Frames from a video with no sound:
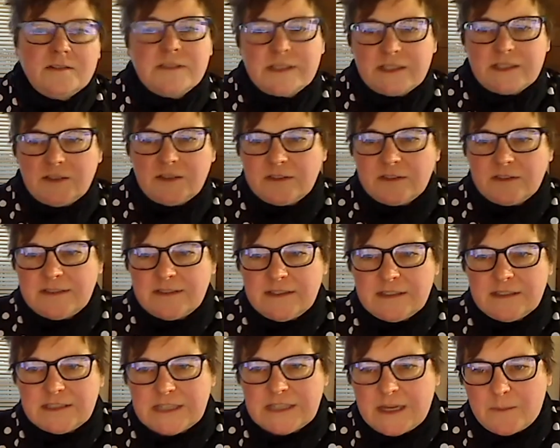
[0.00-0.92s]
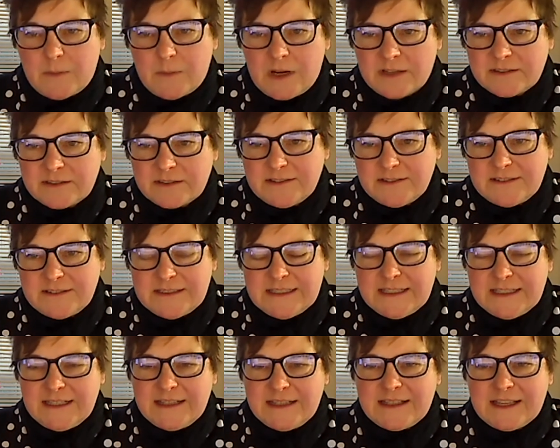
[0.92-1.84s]
like you can see the chat box. Do you see
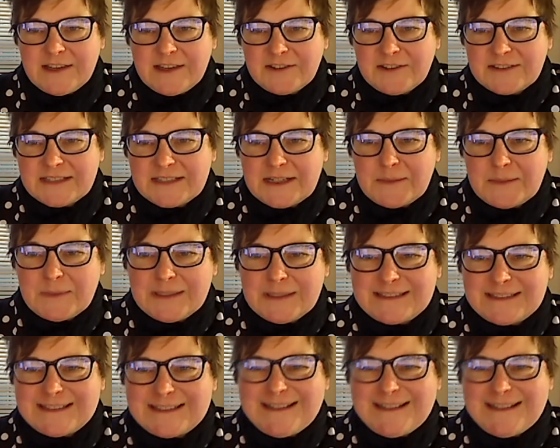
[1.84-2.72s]
anything else that I missed?